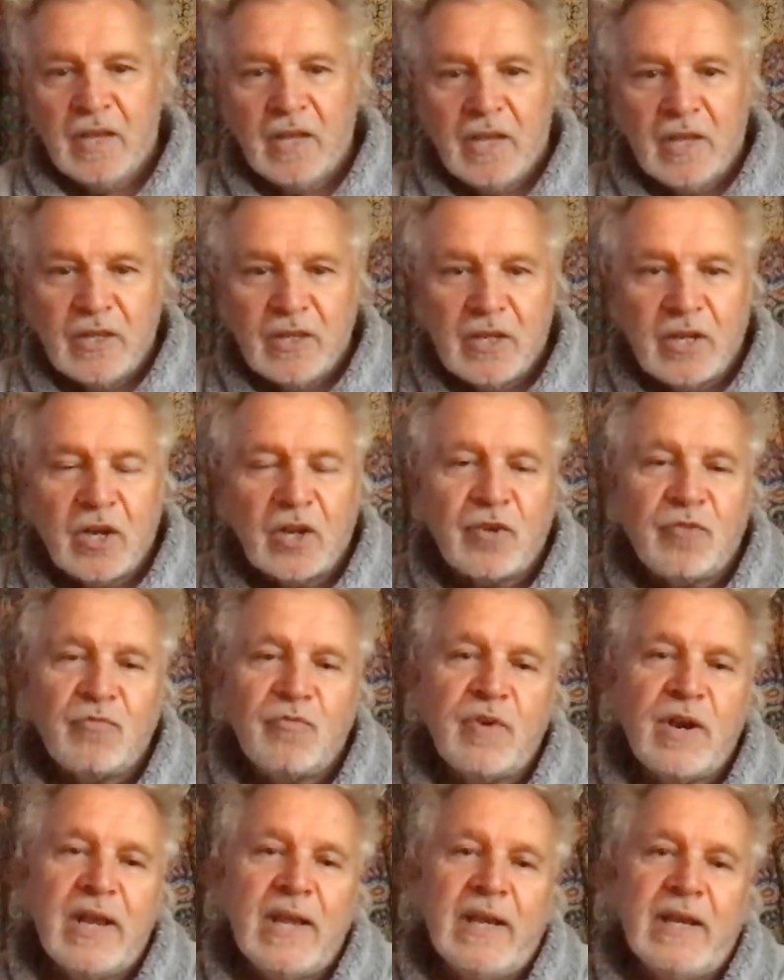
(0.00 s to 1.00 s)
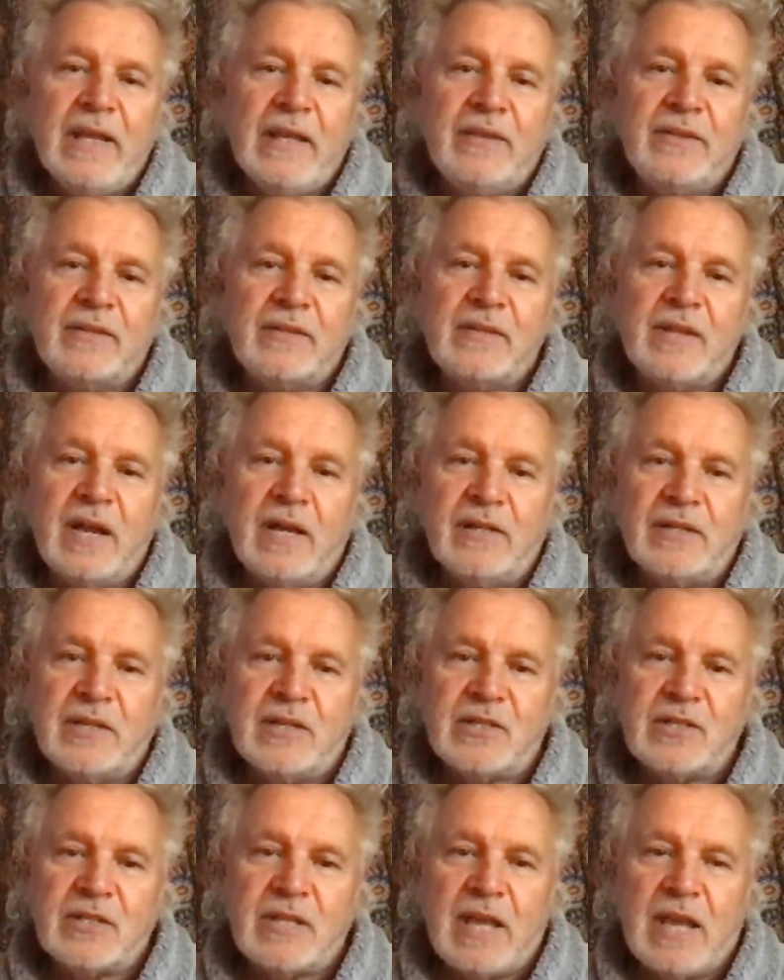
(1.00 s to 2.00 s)
You've got to really
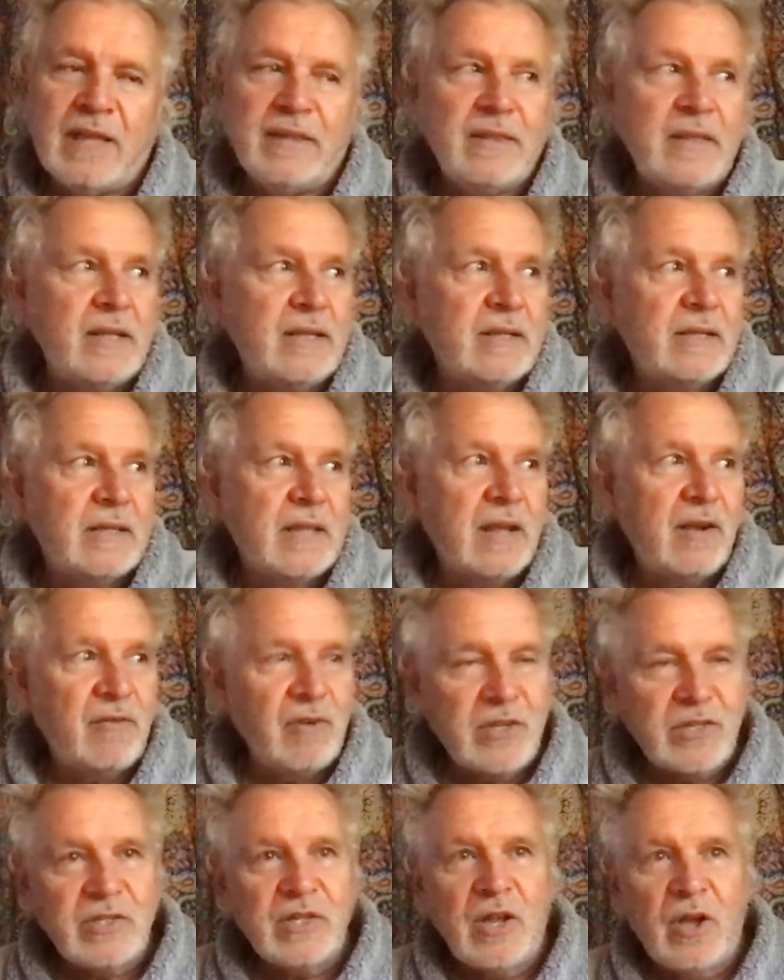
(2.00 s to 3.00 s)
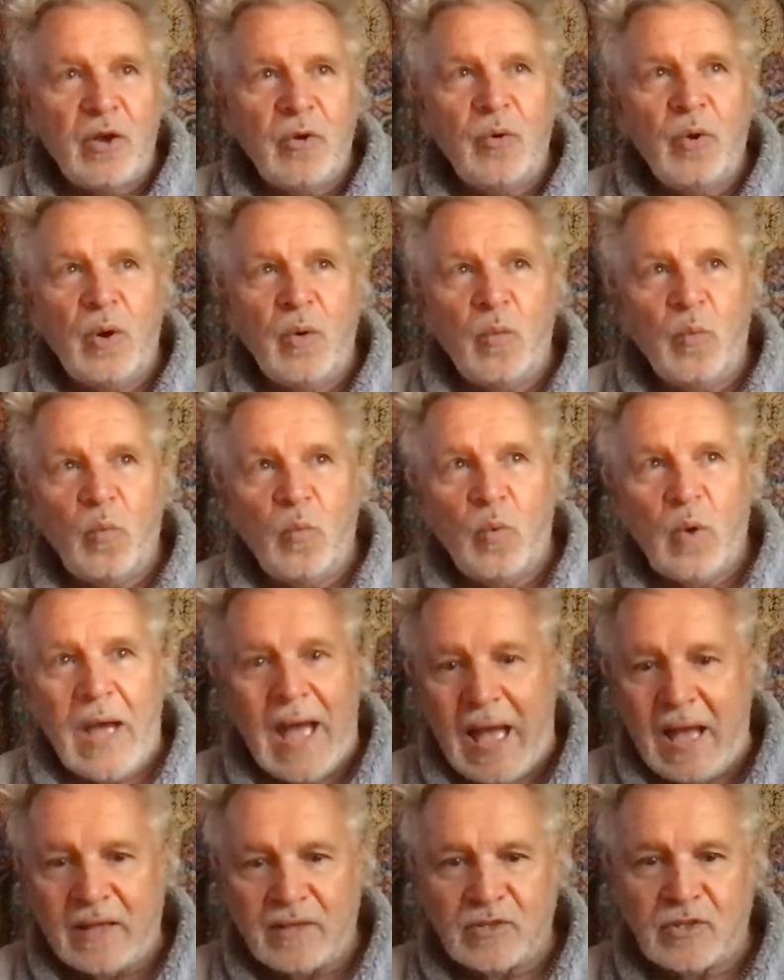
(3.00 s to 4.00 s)
understand that there is no
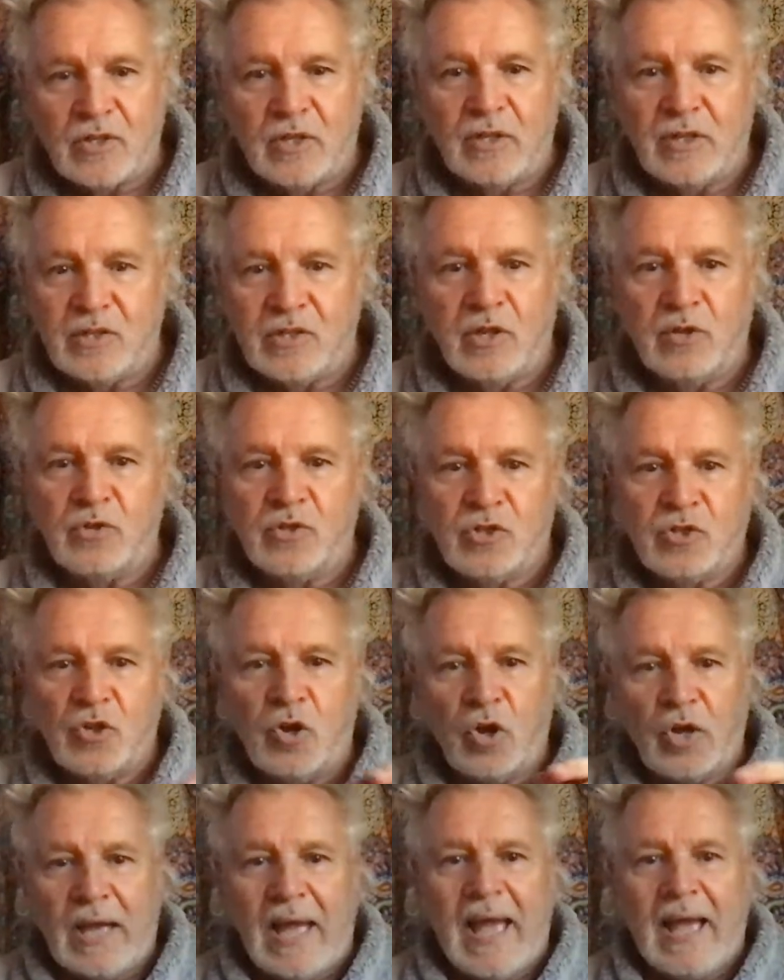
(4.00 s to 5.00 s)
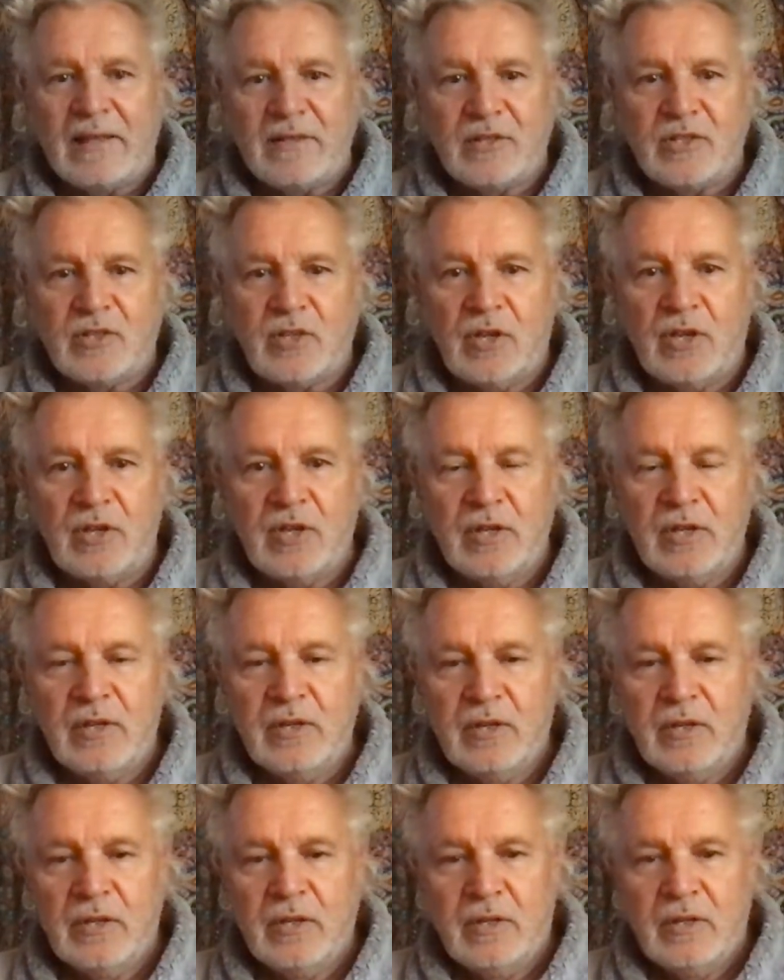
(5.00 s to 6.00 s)
answer. There's no stock answer
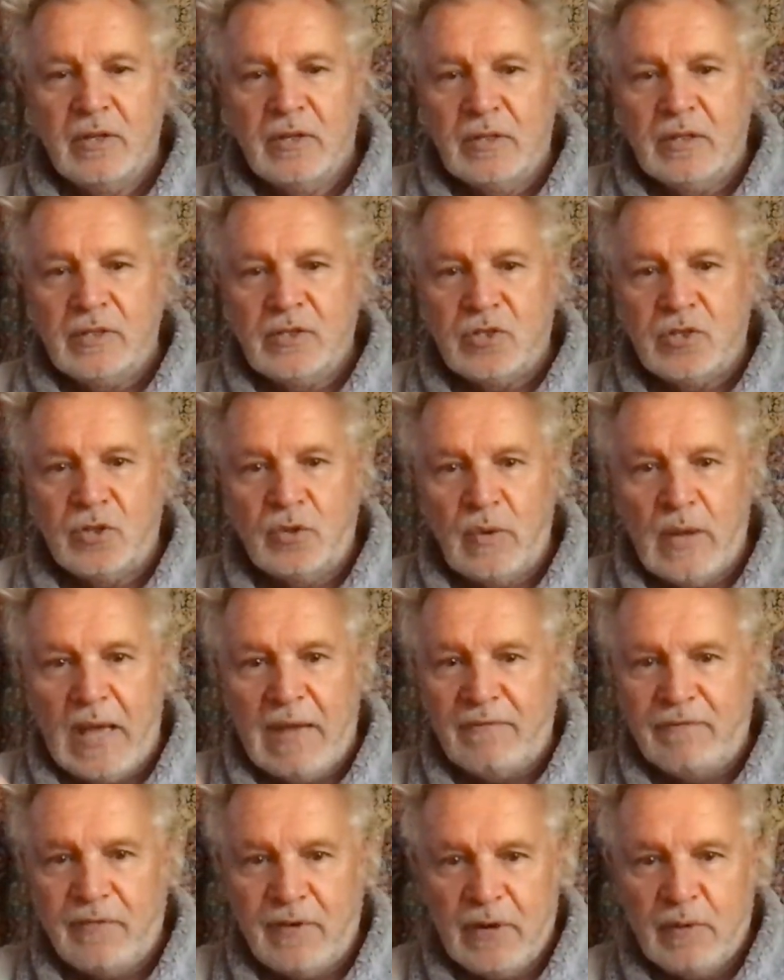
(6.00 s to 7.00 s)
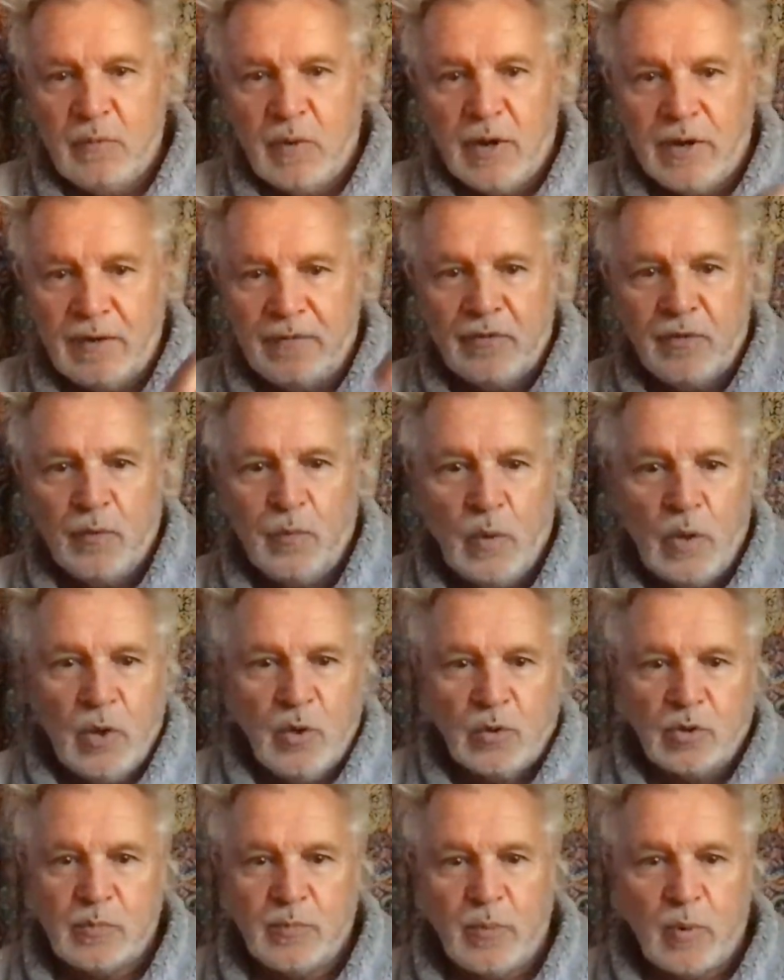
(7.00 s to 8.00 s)
to every one of the
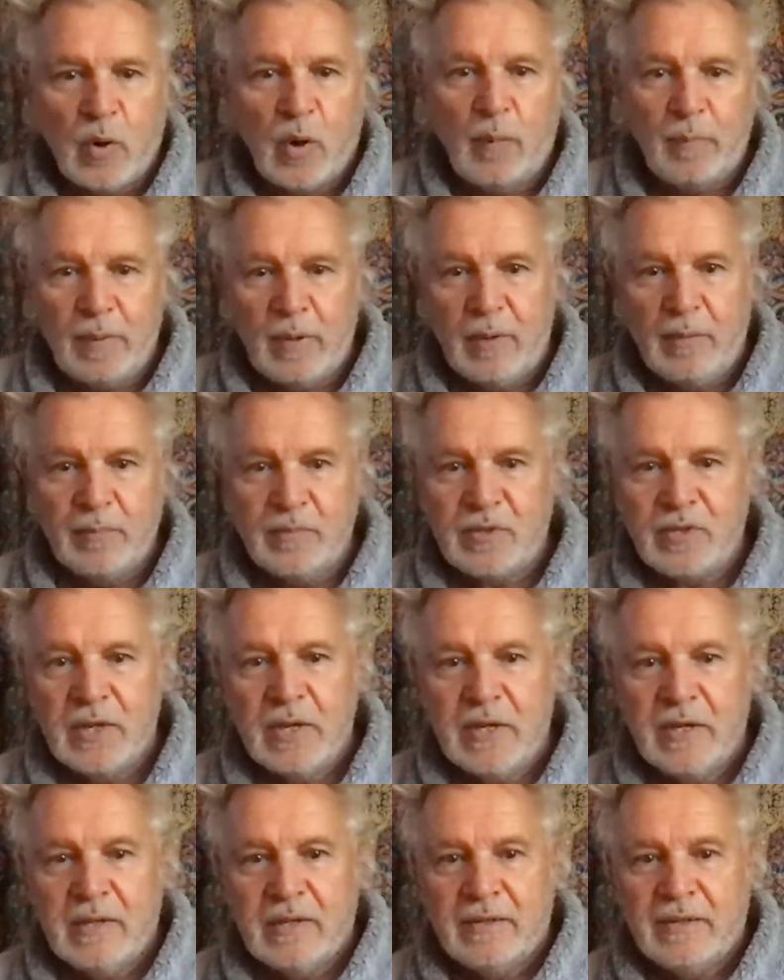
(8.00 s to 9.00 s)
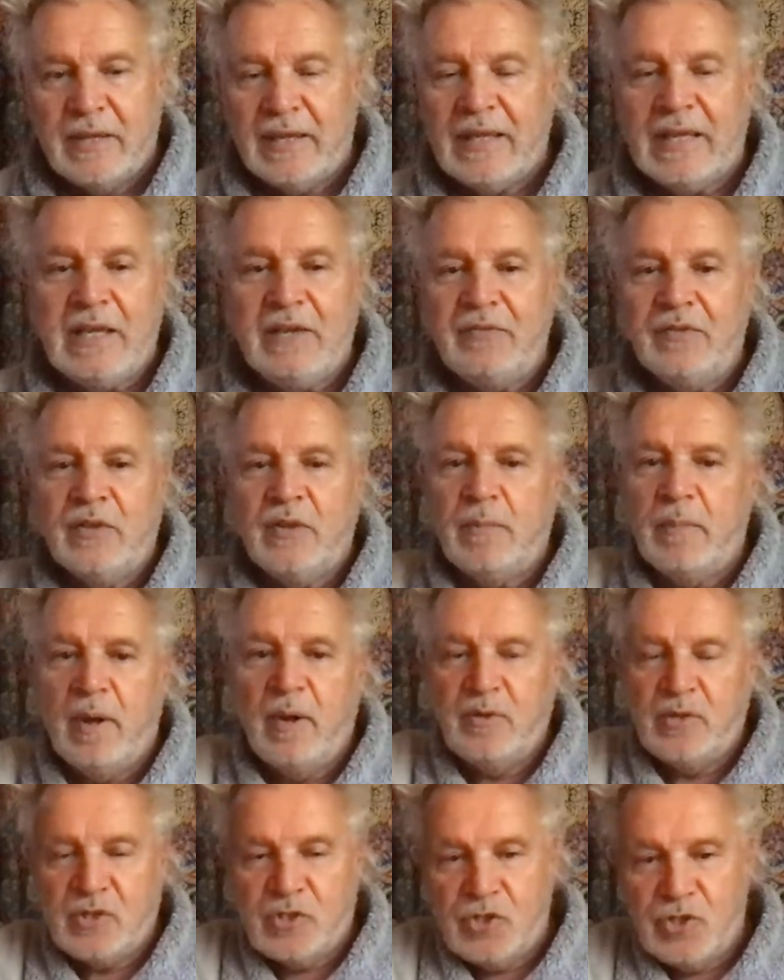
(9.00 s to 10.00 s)
world's problems, that even the
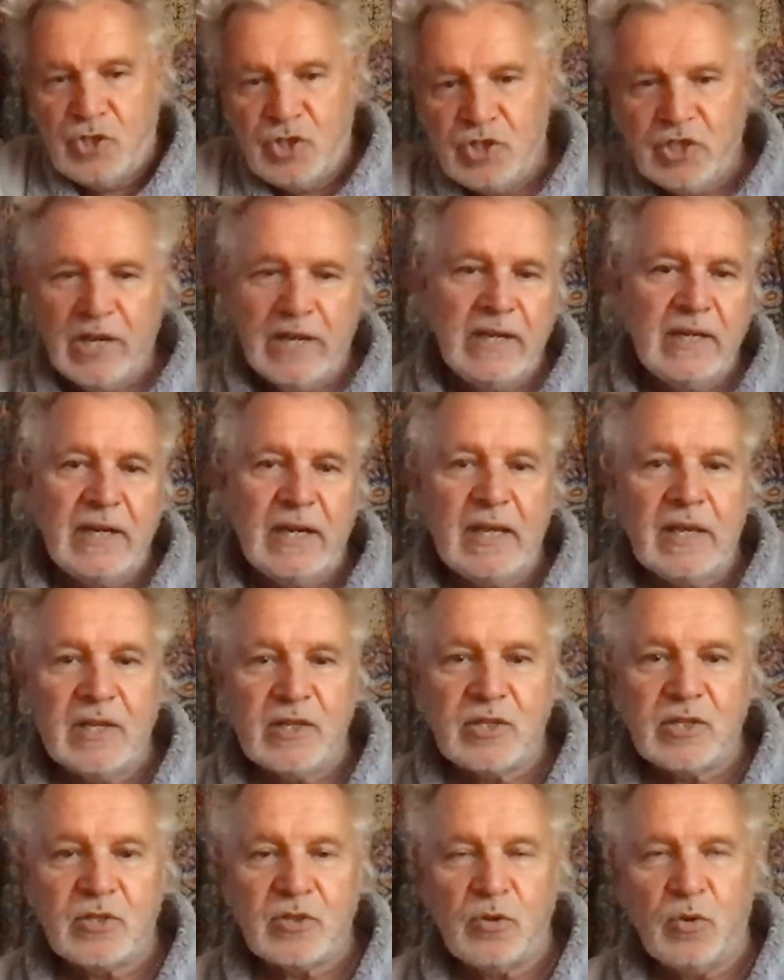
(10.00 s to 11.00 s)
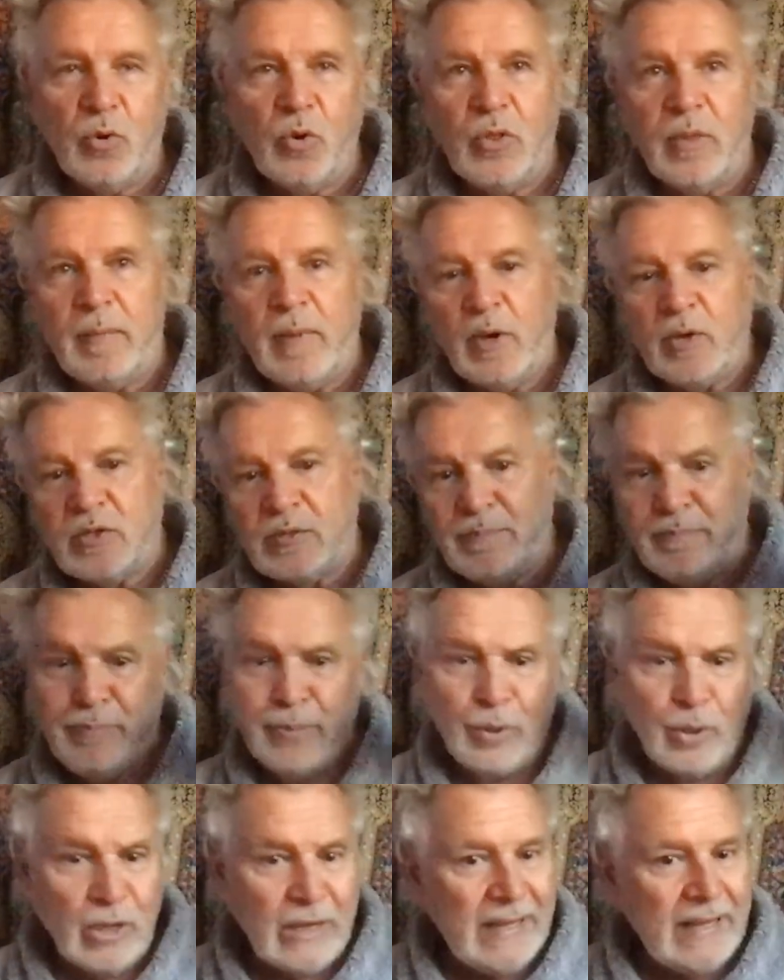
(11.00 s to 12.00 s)
most genius or the most
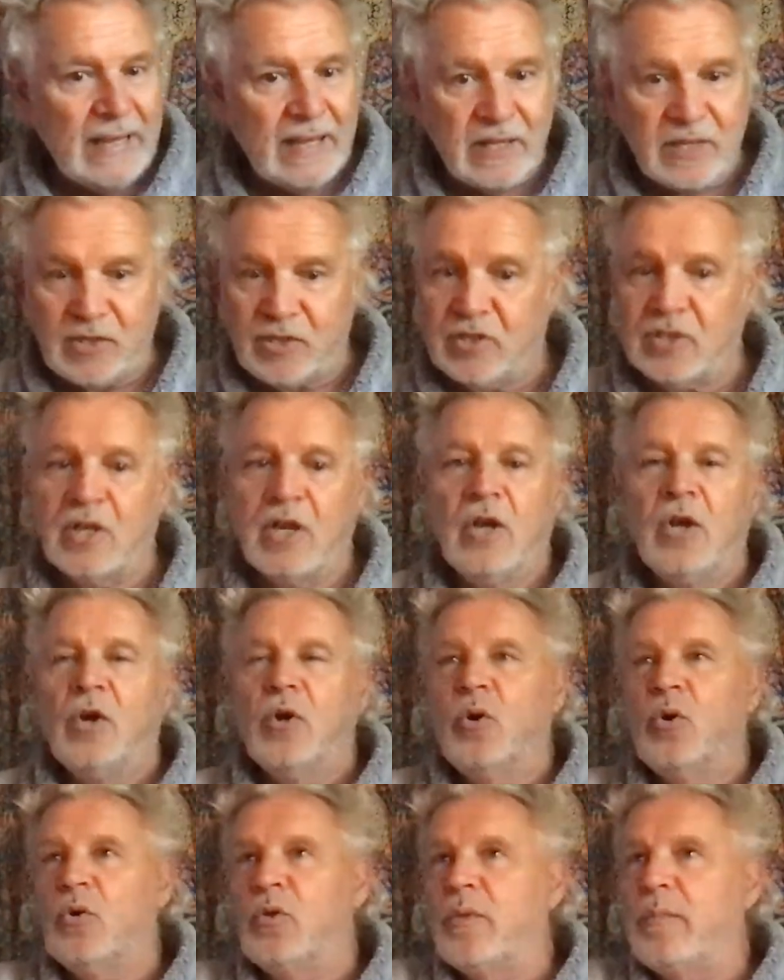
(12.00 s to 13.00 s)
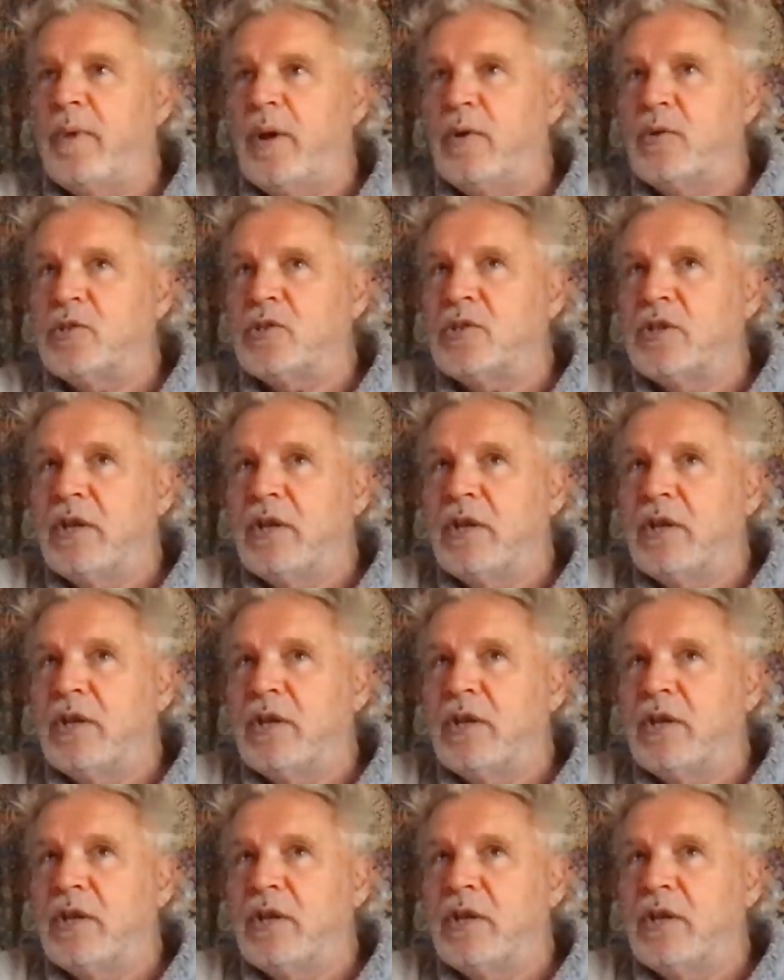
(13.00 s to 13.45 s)
bulliest or the most